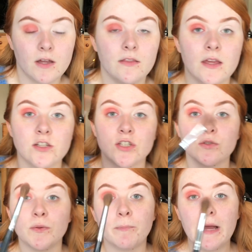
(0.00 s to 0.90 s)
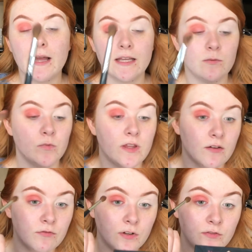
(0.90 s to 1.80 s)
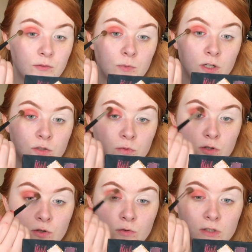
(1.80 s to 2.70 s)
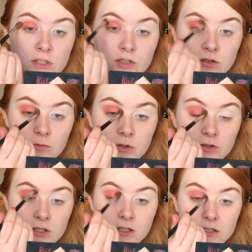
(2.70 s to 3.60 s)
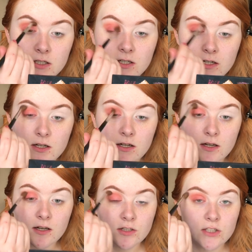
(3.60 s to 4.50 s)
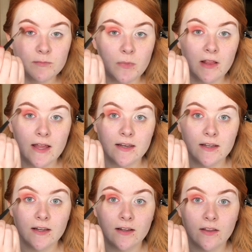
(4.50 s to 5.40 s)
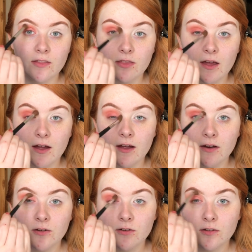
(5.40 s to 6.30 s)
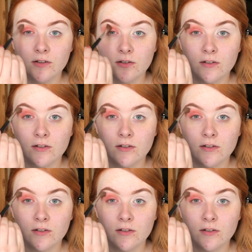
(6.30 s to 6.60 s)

And then just going back in with that fluffy brush with no additional product and just blending that out.